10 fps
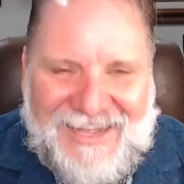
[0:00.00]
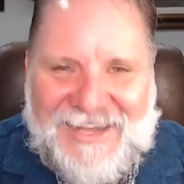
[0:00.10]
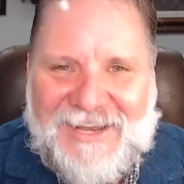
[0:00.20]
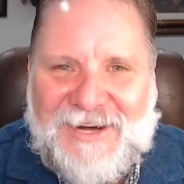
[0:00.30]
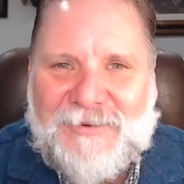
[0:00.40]

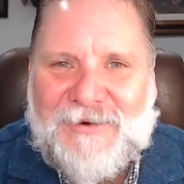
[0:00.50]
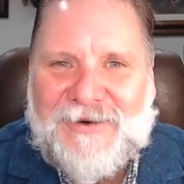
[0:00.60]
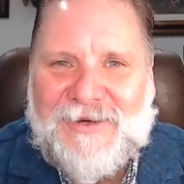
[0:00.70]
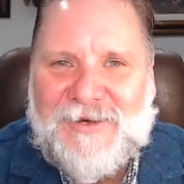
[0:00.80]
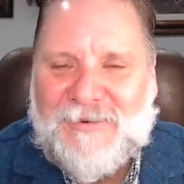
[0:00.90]
You know,
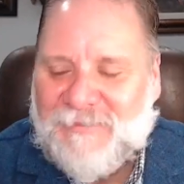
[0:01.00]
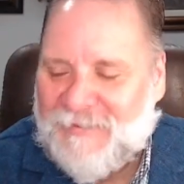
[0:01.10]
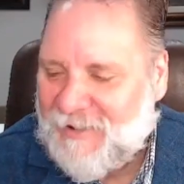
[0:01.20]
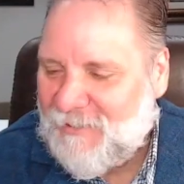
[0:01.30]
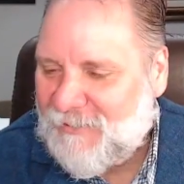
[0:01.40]
we're
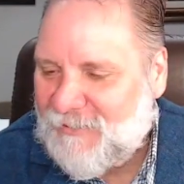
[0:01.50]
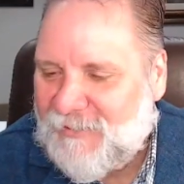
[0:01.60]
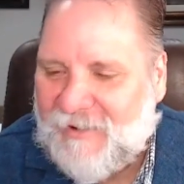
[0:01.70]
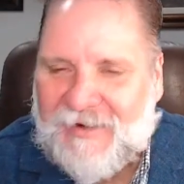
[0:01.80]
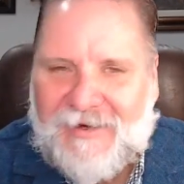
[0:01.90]
going
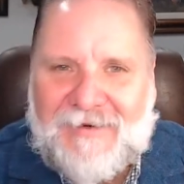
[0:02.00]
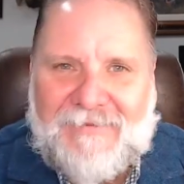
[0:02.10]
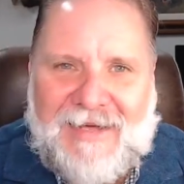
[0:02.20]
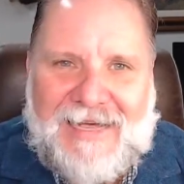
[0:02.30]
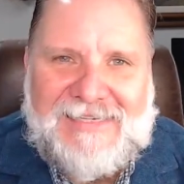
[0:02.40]
through
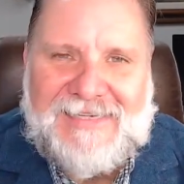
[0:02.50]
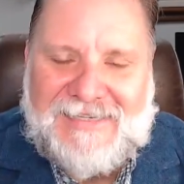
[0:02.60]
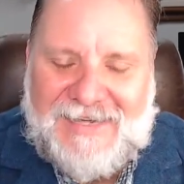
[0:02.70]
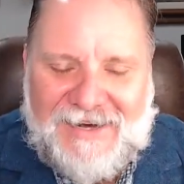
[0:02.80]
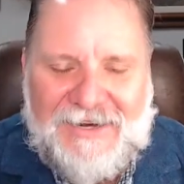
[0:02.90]
actually
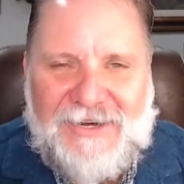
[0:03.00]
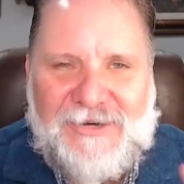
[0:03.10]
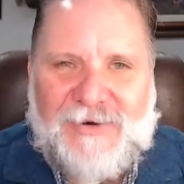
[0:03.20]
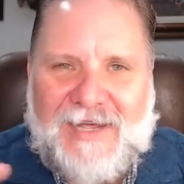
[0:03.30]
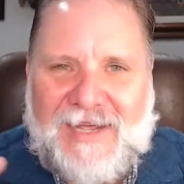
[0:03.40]
it's kind of
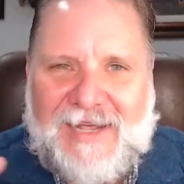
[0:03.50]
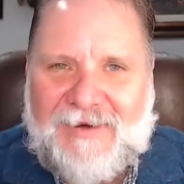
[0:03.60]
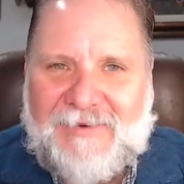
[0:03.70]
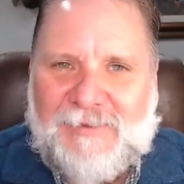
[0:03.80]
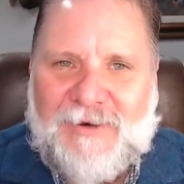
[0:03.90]
unusual. I got
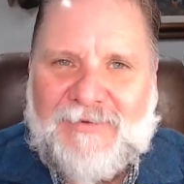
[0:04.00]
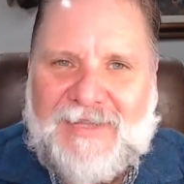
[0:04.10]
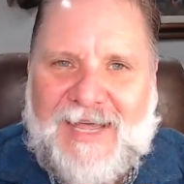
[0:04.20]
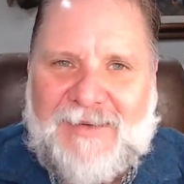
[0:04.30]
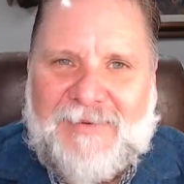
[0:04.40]
kind of some
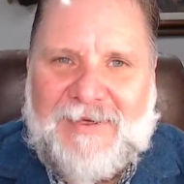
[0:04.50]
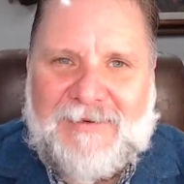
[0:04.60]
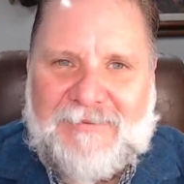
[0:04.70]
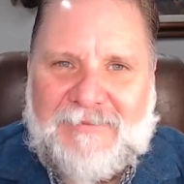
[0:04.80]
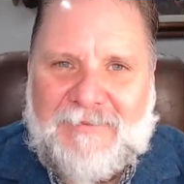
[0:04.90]

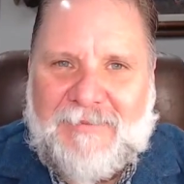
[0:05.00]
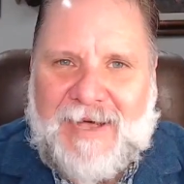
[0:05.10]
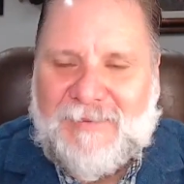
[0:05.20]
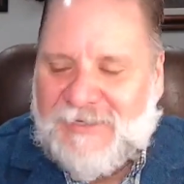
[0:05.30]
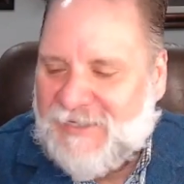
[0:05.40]
overlapping
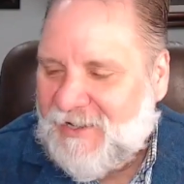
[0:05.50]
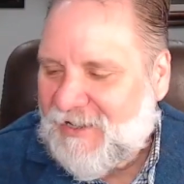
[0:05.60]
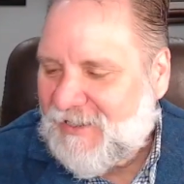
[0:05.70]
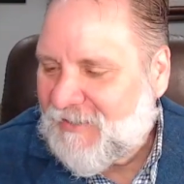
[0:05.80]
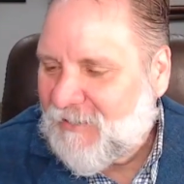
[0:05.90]
Bible
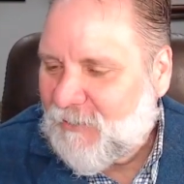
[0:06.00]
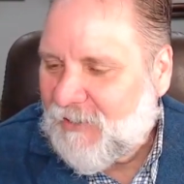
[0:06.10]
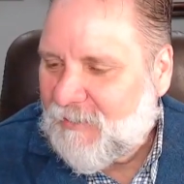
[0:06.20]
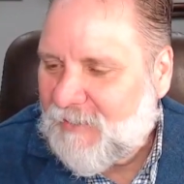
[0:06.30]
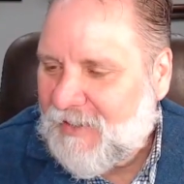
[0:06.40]
studies, if you
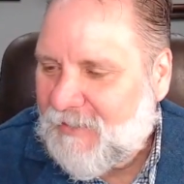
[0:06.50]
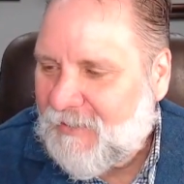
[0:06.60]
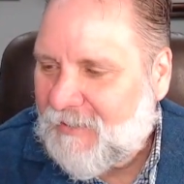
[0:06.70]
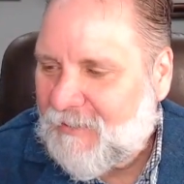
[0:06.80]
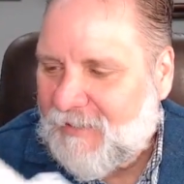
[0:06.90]
will,
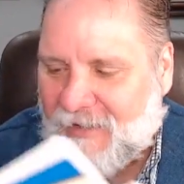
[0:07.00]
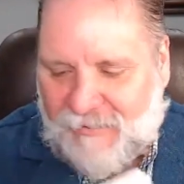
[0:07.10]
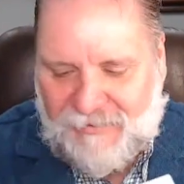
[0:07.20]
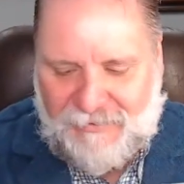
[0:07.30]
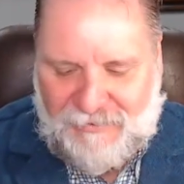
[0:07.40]
we're
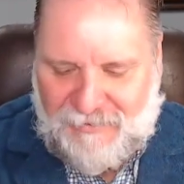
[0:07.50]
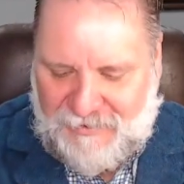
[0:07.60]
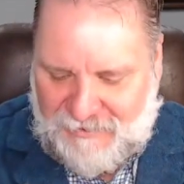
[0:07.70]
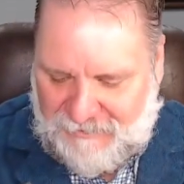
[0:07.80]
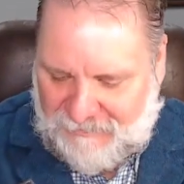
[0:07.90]
going
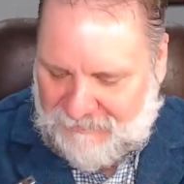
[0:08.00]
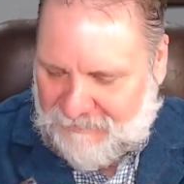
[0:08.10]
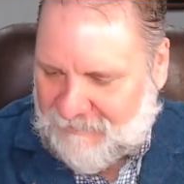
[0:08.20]
through